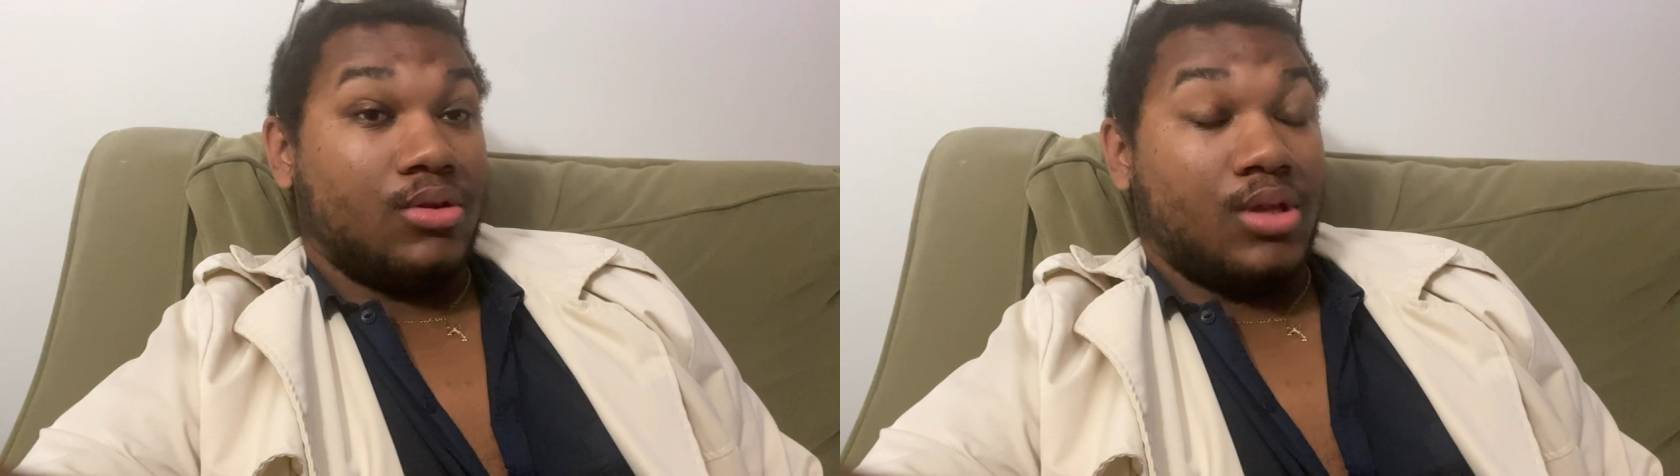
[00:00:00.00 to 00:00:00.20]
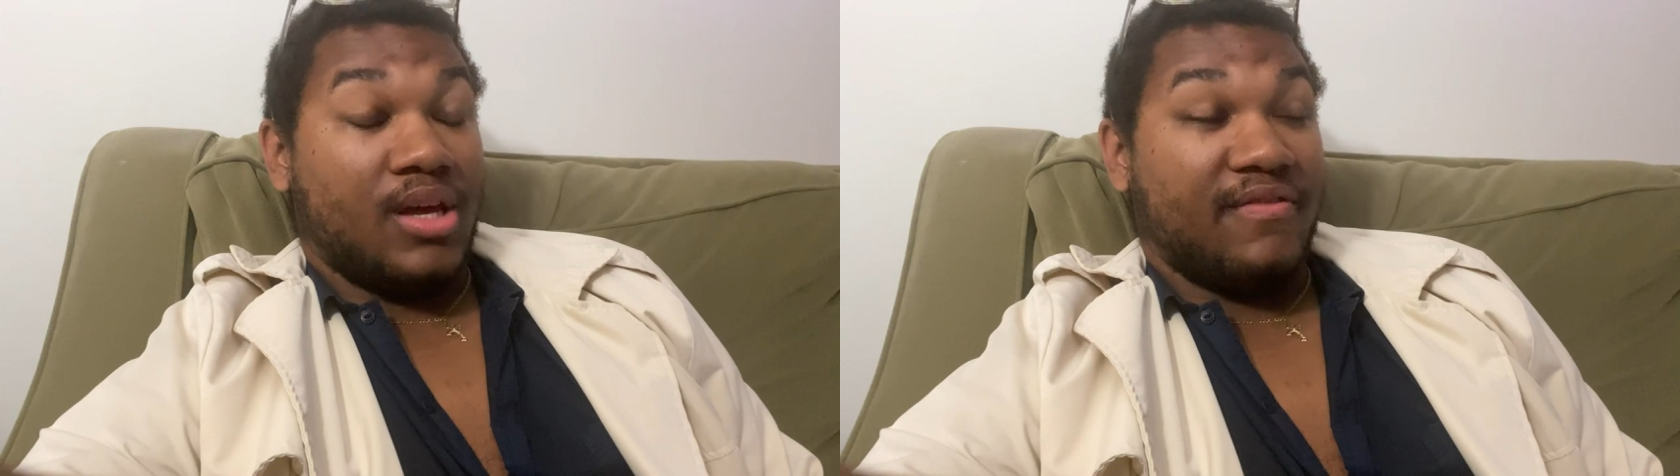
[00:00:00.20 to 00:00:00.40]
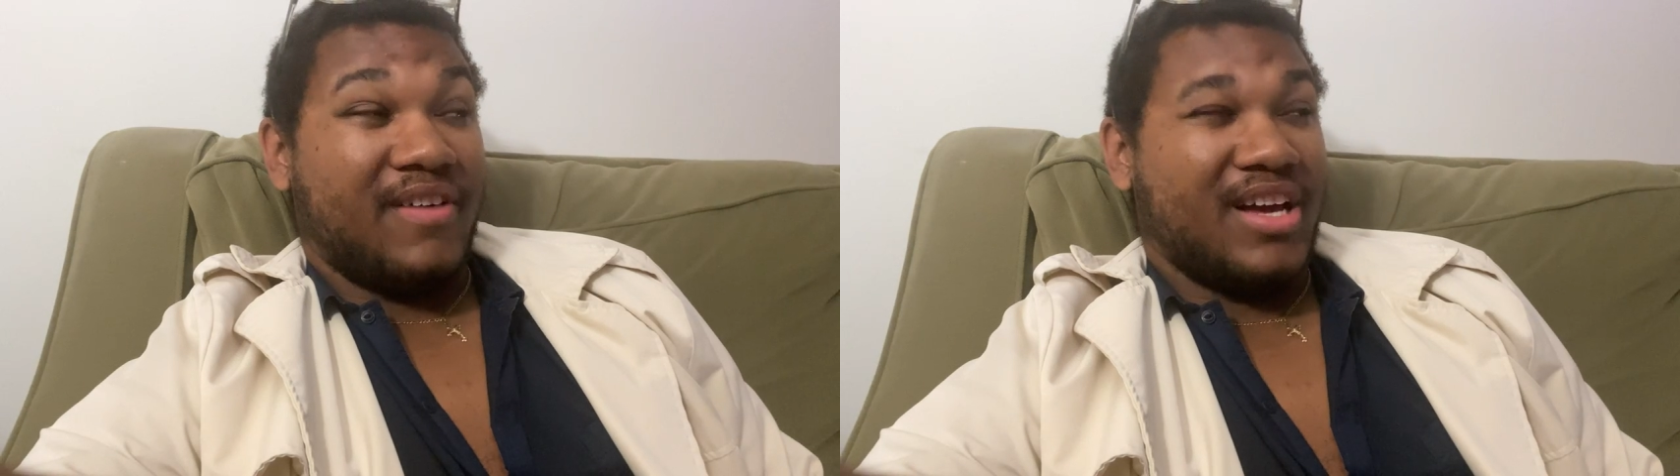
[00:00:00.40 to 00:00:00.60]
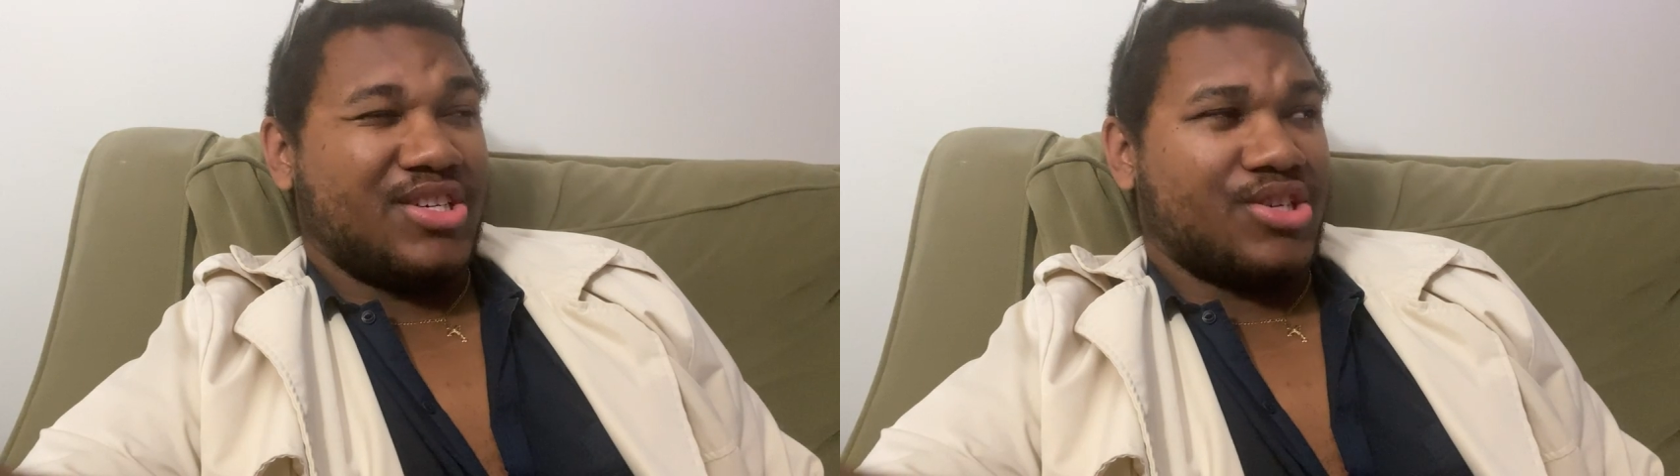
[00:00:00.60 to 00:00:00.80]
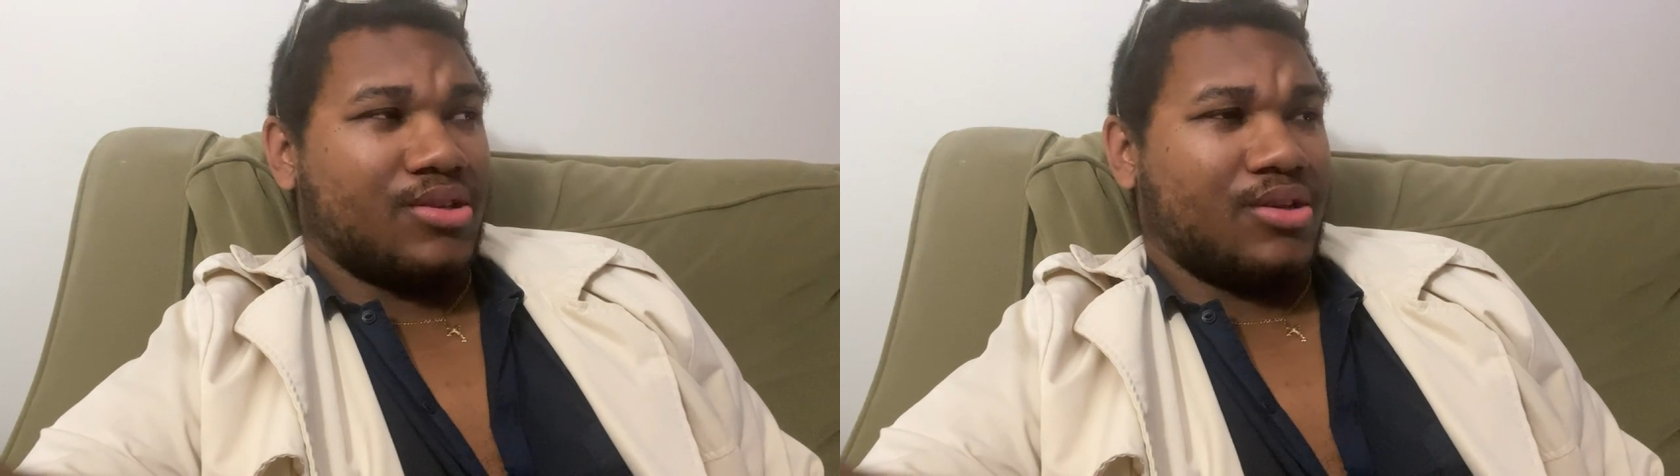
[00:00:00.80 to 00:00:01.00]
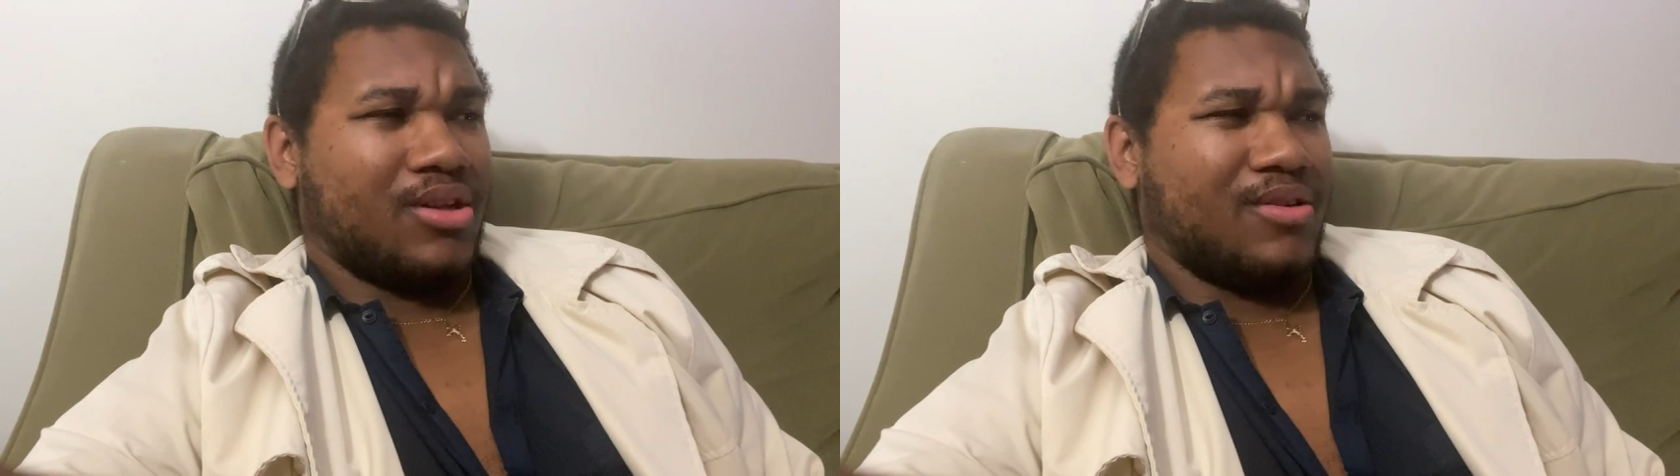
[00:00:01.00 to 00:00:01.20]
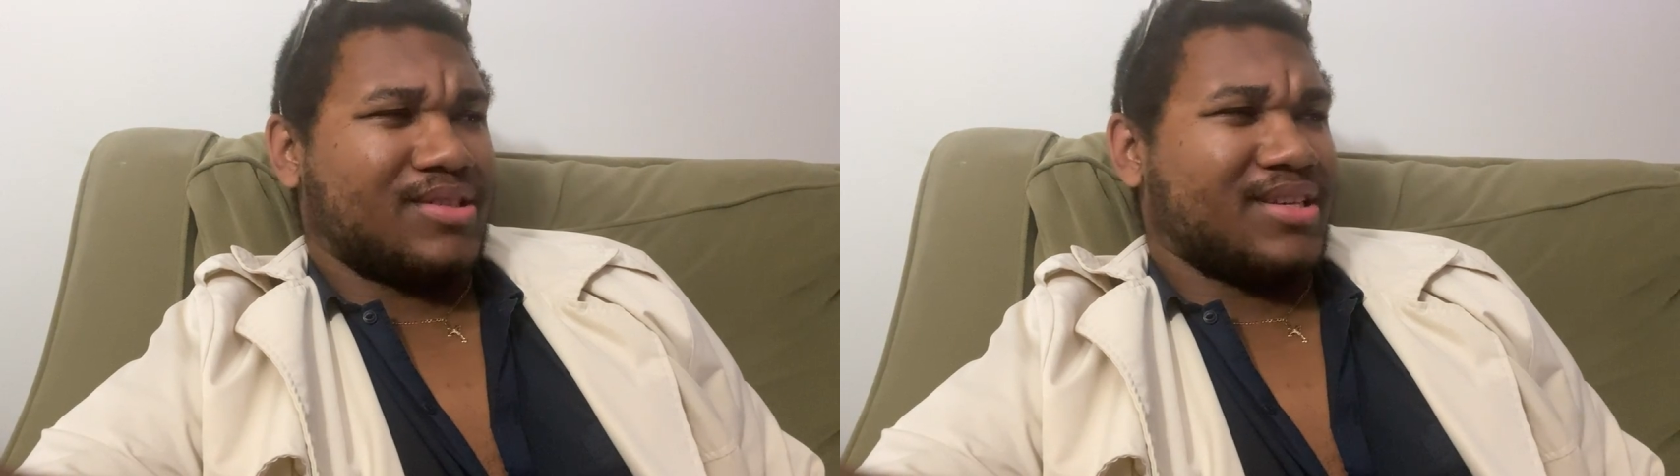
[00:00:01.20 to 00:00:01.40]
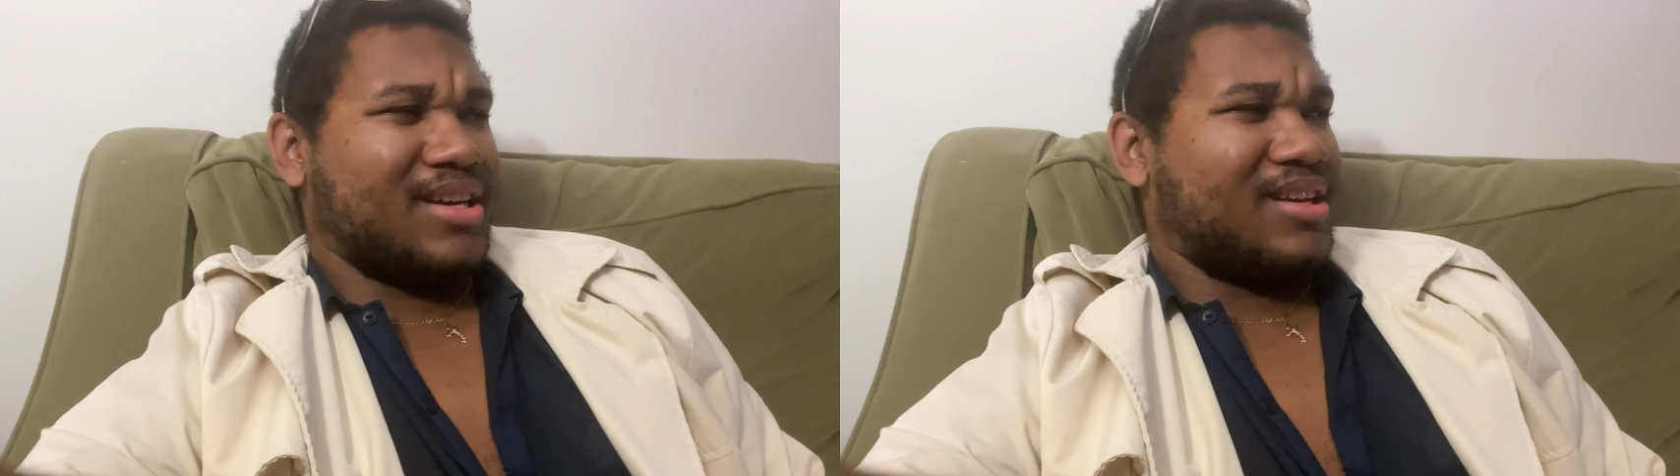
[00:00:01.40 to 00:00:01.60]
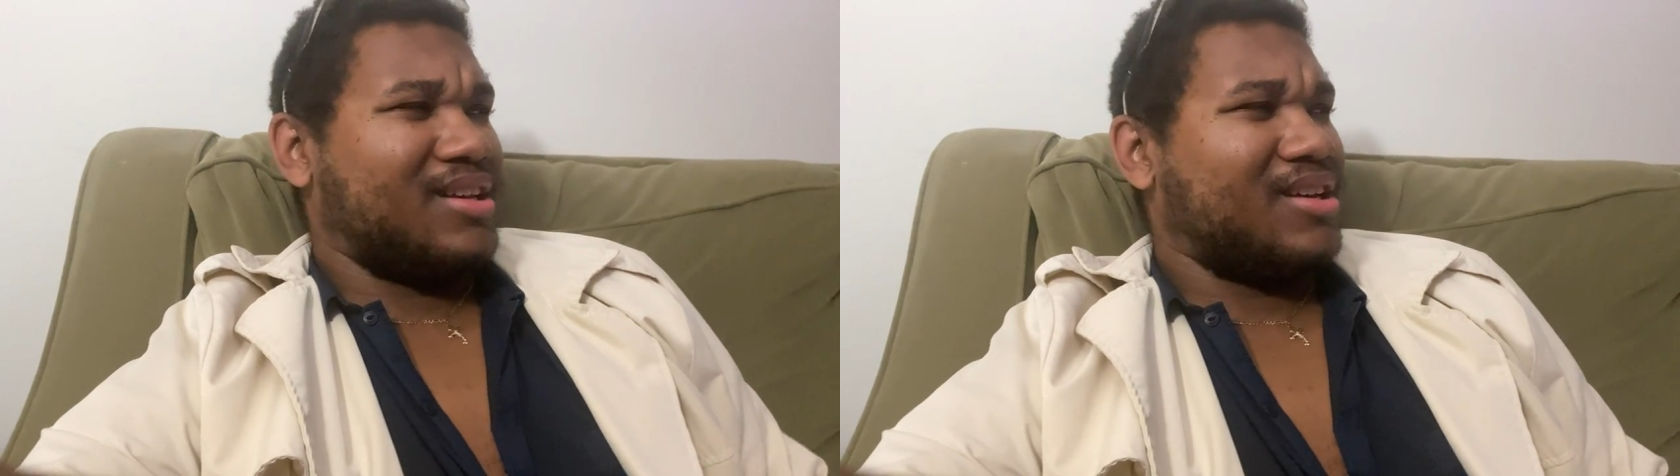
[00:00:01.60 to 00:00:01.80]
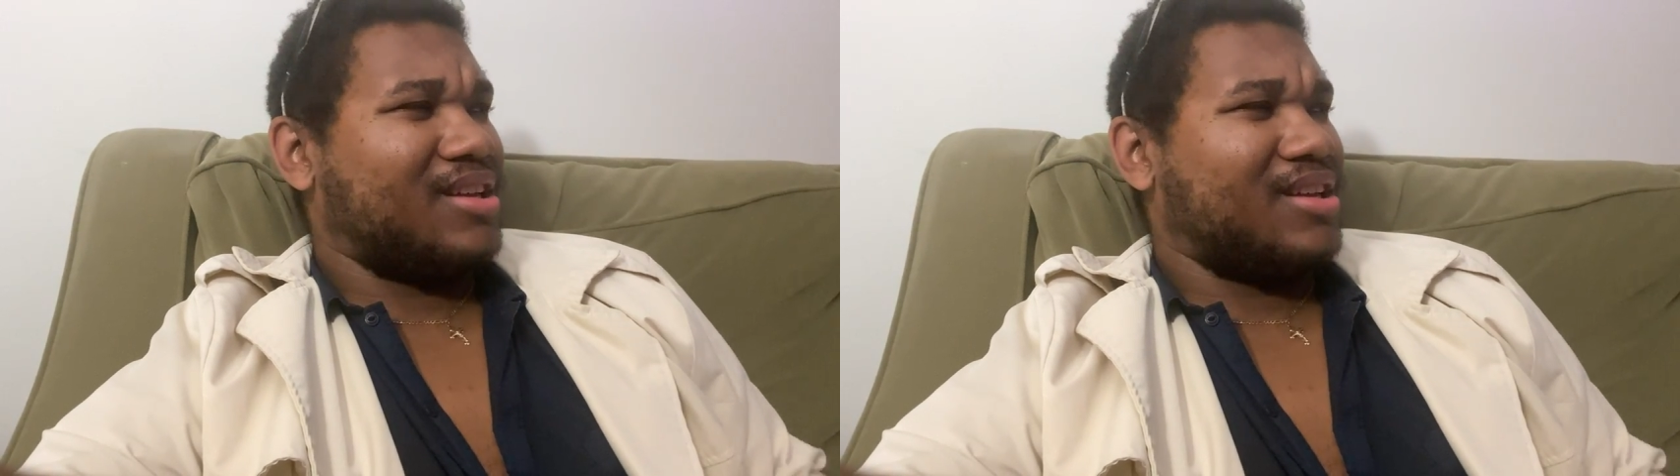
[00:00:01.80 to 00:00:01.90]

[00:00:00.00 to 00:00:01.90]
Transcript: the invasion, you know, it's like,